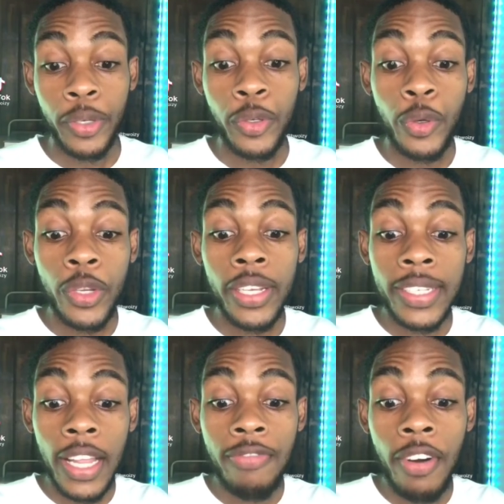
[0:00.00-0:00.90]
Do
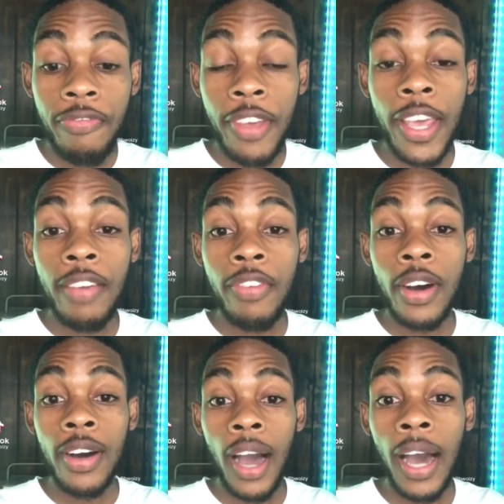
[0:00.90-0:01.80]
yourself a
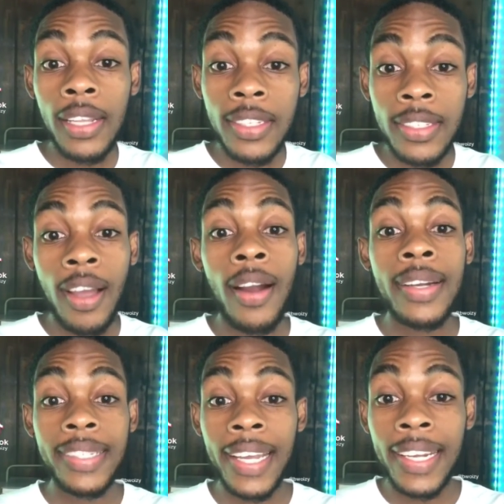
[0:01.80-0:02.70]
favor and
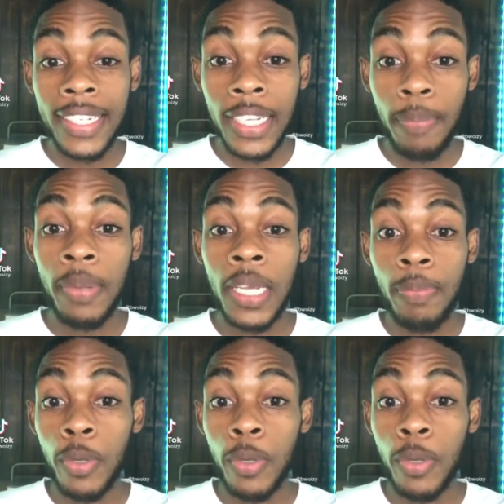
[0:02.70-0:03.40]
start dating people